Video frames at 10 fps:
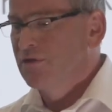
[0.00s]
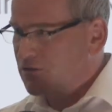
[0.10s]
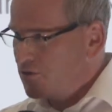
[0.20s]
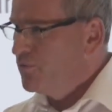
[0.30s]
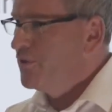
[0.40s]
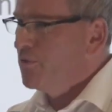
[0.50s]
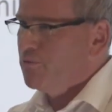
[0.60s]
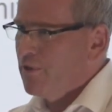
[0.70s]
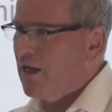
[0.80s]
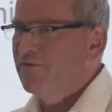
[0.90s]
So
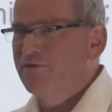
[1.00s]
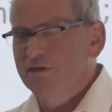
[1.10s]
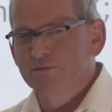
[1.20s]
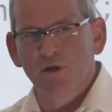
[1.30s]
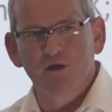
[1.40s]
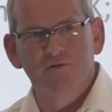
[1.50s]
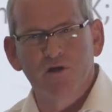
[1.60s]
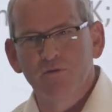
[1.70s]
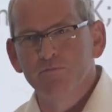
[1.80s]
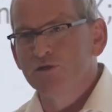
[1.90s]
we'll have that as part of
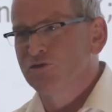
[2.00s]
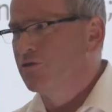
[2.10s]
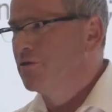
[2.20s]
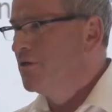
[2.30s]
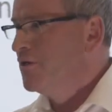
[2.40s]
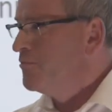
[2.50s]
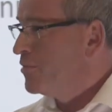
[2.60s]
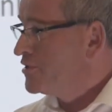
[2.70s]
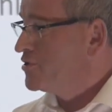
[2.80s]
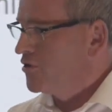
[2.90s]
our ambition,
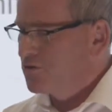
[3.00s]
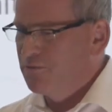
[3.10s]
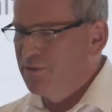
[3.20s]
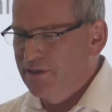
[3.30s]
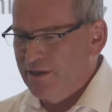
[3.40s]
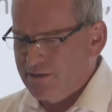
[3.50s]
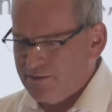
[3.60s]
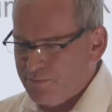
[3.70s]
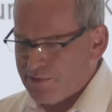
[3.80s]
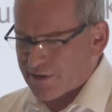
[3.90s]
but it's not to build
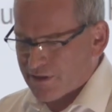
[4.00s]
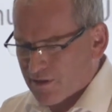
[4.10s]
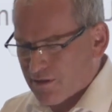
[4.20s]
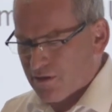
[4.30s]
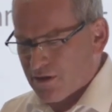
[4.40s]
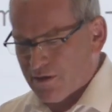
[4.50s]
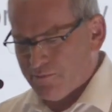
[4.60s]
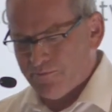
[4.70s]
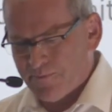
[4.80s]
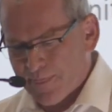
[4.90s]
that particular
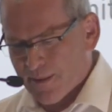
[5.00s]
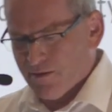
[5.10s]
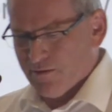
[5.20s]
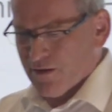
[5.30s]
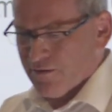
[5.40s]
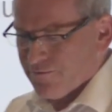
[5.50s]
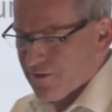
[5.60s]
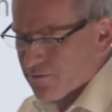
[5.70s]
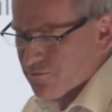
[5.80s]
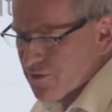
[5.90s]

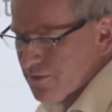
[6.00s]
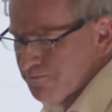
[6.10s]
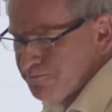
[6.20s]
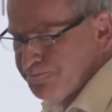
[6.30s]
field of dream.